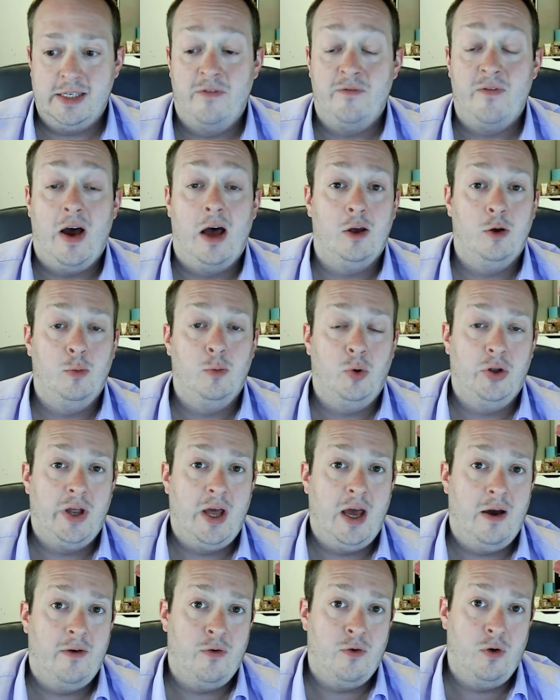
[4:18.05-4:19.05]
invaluable
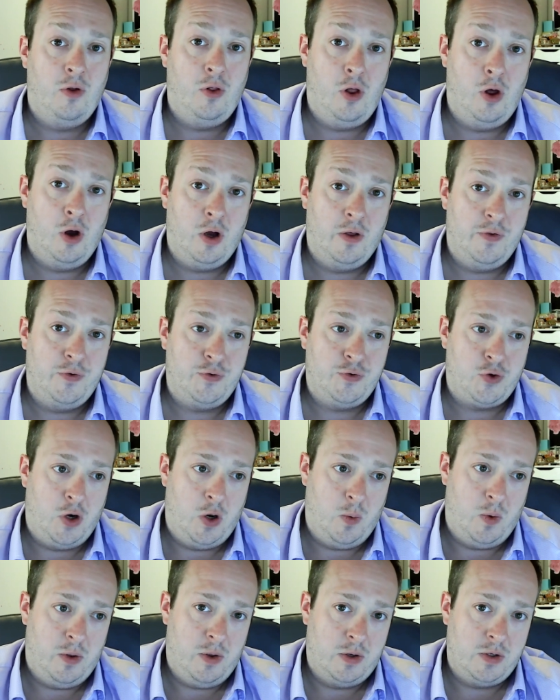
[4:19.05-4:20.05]
to have her along on this
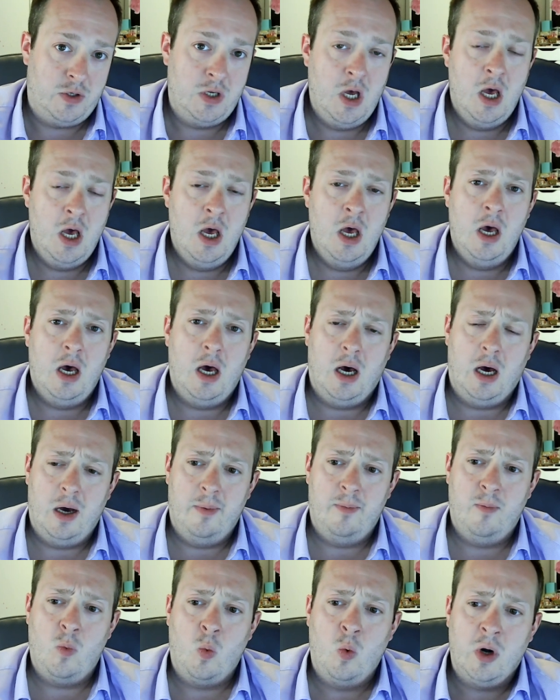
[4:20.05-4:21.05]
journey with us.
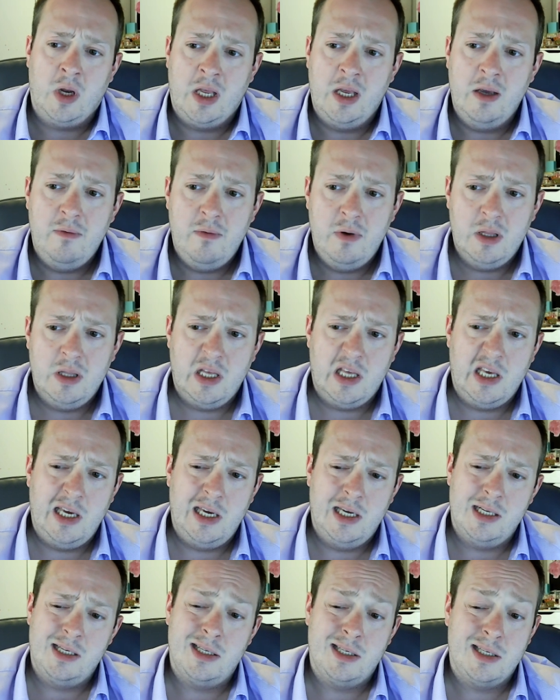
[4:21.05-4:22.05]
We're giving the
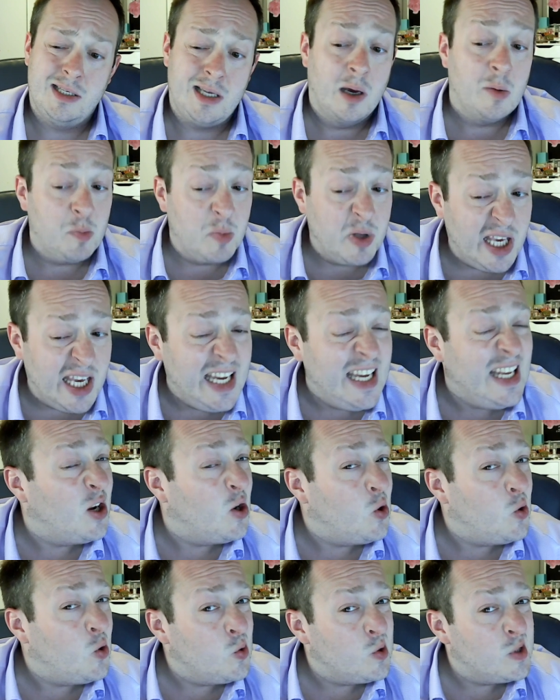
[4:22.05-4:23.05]
kids some
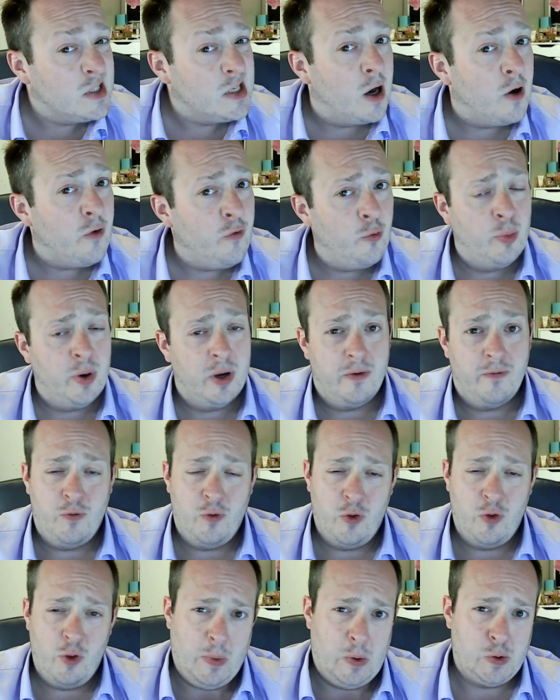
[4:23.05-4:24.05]
keto stuff, but
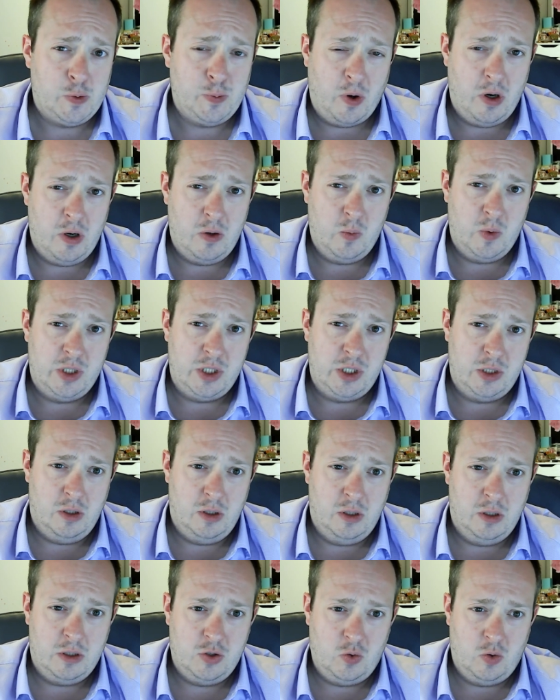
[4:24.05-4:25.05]
for the most part, we
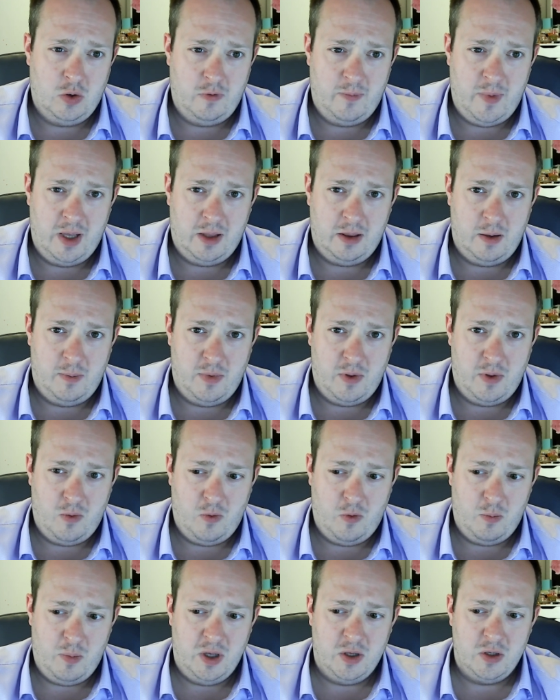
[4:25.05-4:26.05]
still sort of make them
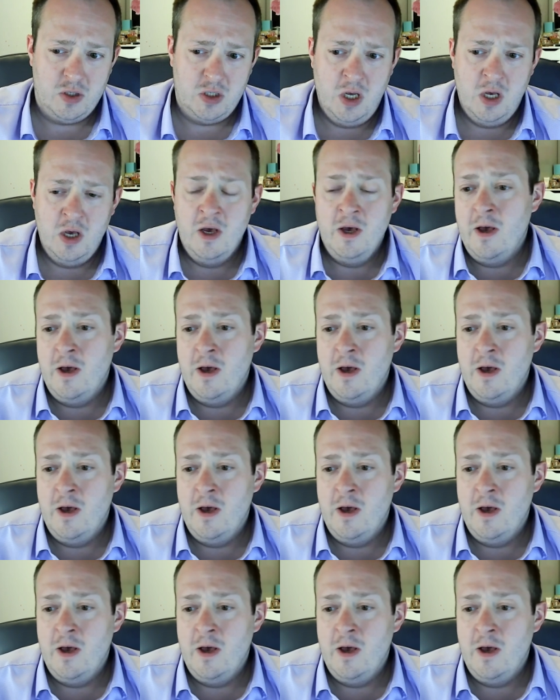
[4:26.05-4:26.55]
their own meals.